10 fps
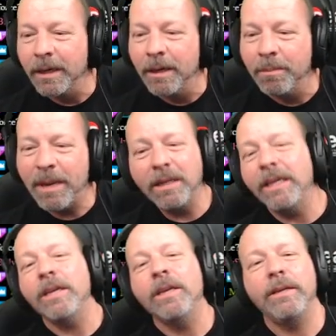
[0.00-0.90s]

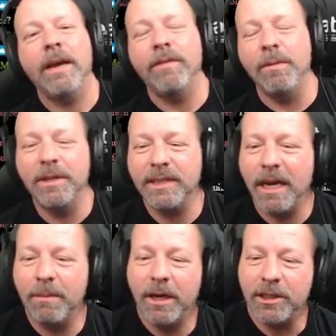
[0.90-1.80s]
Billy, you haven't missed
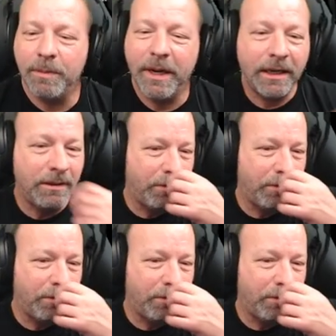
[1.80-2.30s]
that much, man.